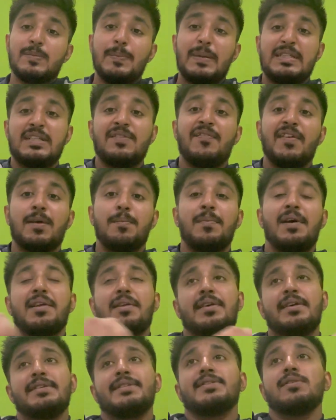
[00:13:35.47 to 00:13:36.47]
specific
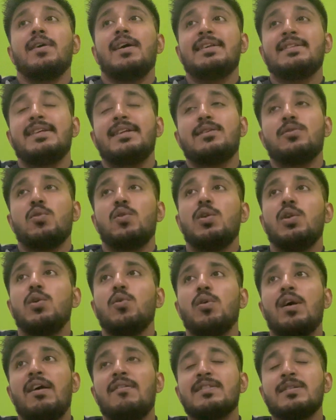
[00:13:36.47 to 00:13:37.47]
markets so as i told
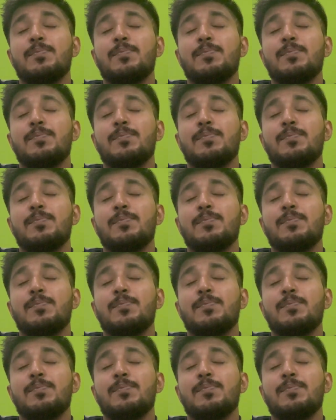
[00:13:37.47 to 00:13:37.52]
you have